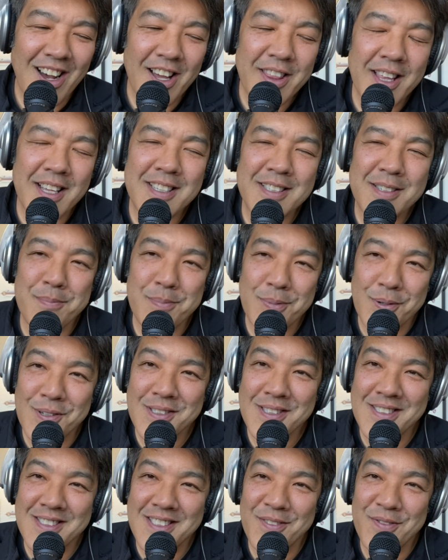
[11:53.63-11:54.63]
I think it's
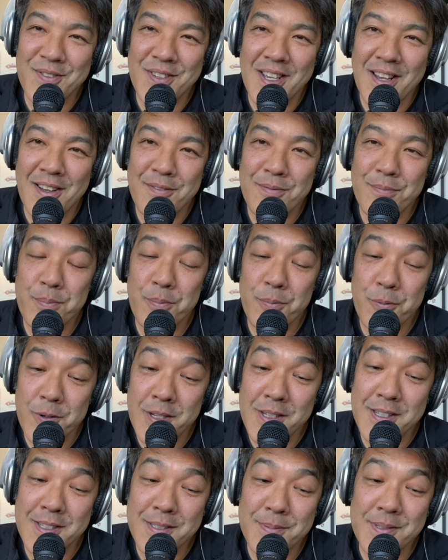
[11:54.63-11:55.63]
important if you have
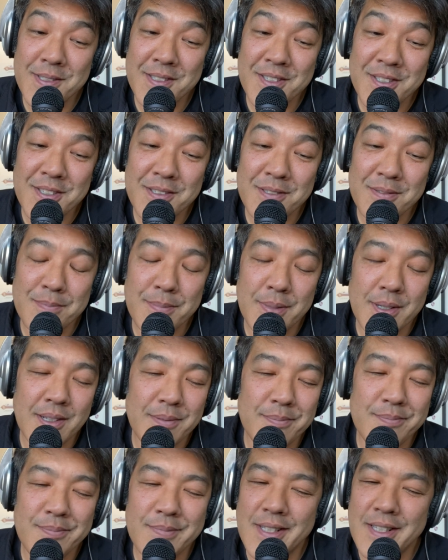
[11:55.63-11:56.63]
predisposition,
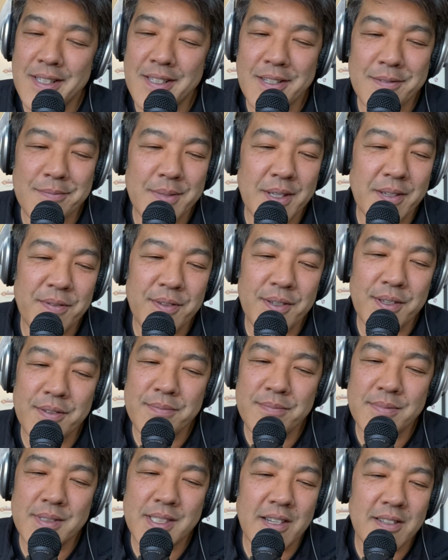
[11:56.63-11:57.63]
but you know if you
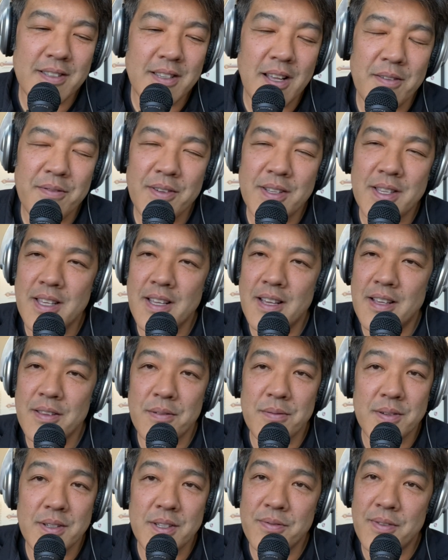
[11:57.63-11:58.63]
don't have any other
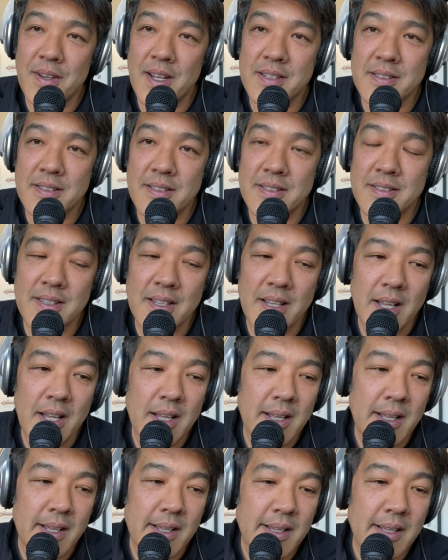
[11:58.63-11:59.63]
risk factors,
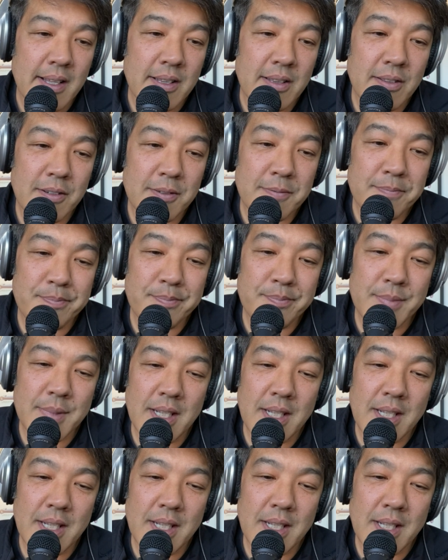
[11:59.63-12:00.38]
look,